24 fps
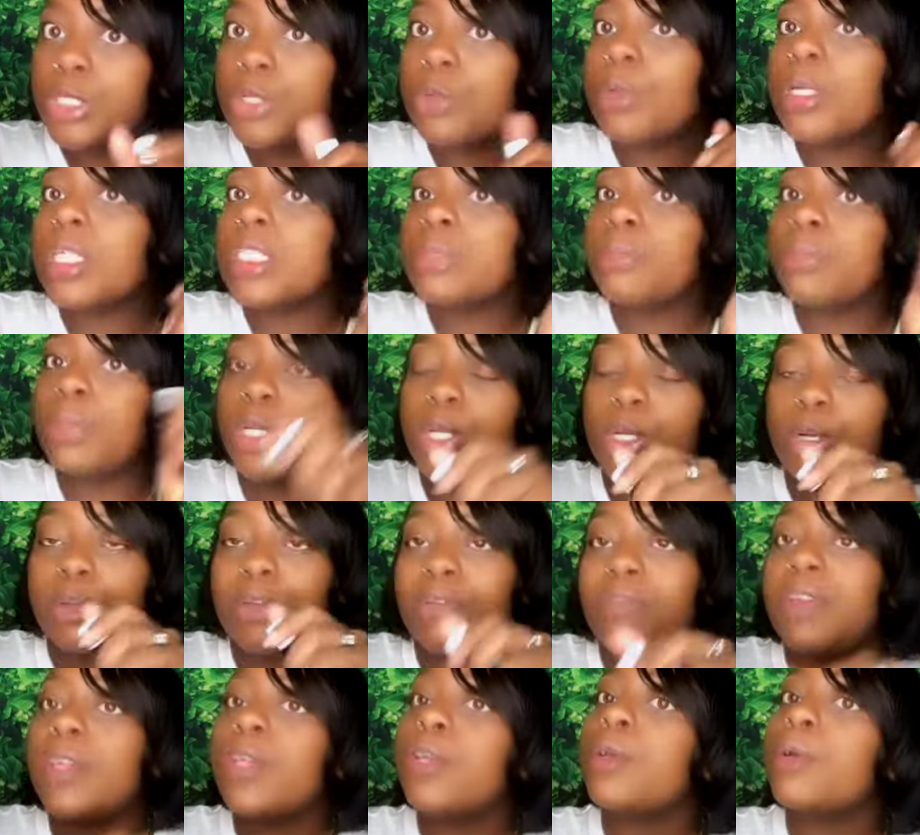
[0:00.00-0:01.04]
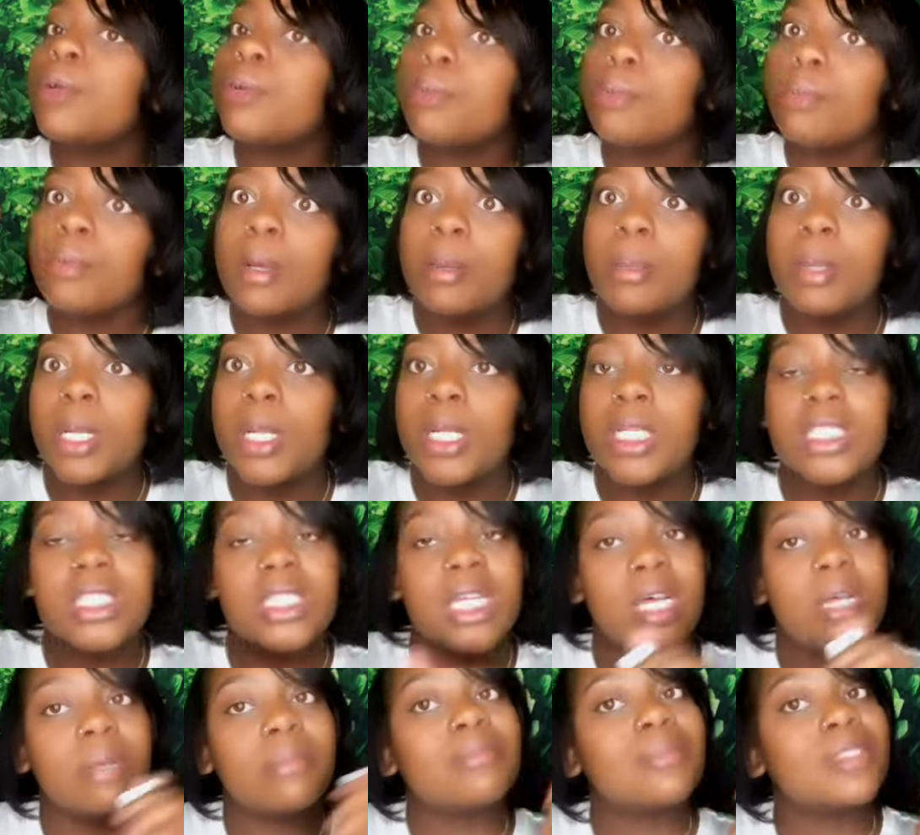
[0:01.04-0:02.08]
of course, put it on your finger, rub it on his
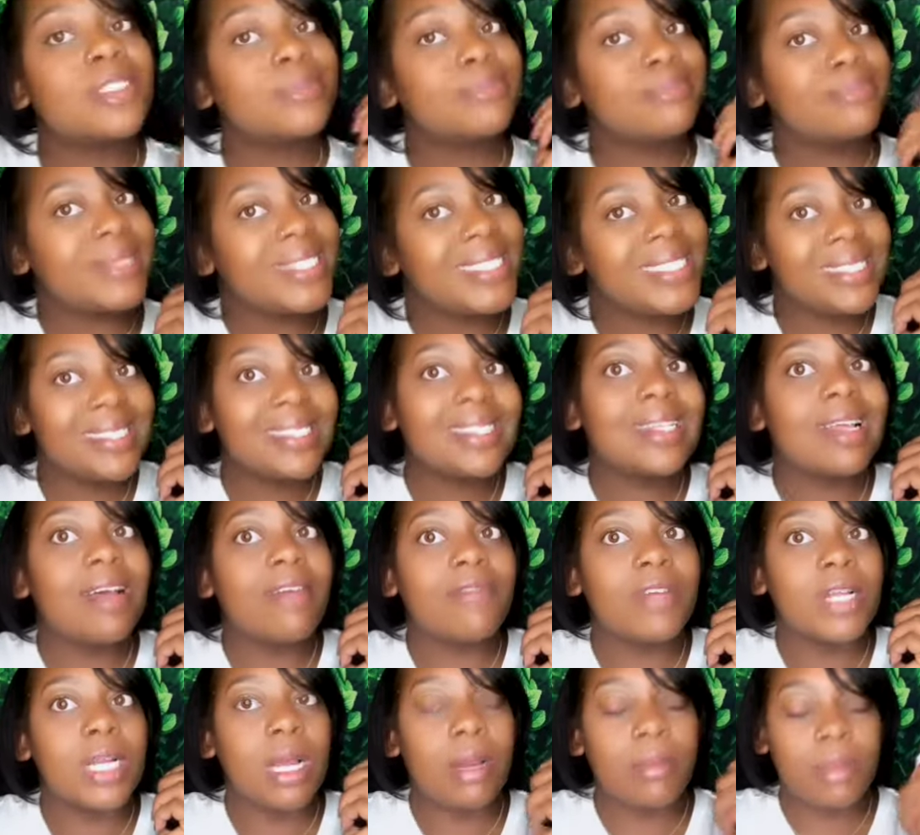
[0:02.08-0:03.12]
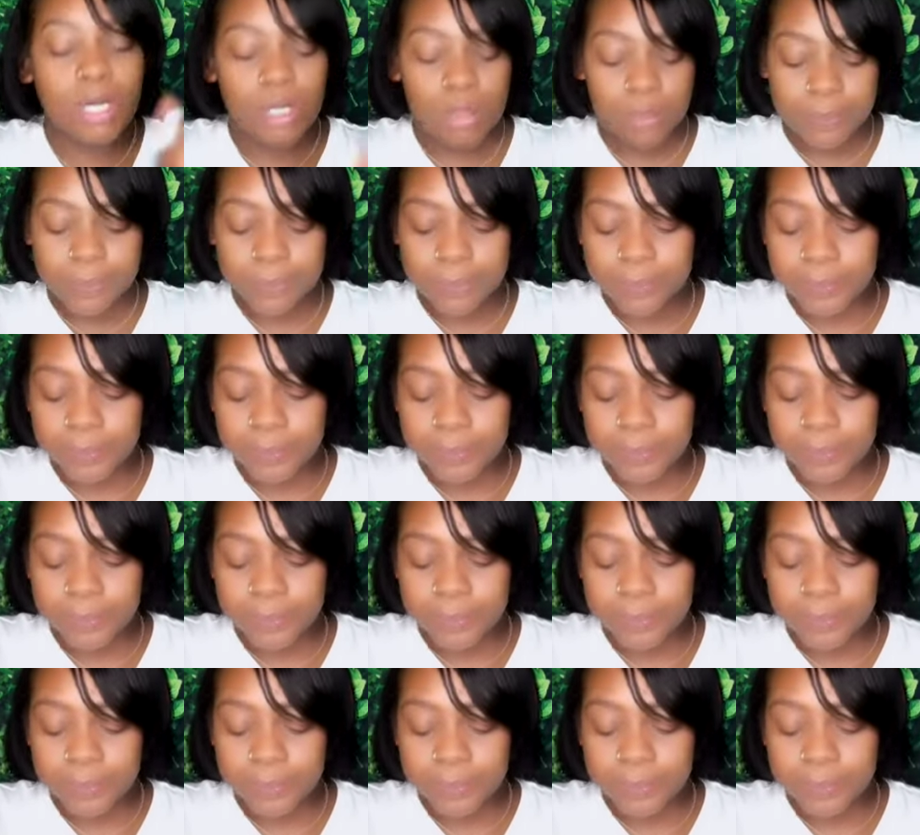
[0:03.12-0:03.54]
gums. Phenomenal.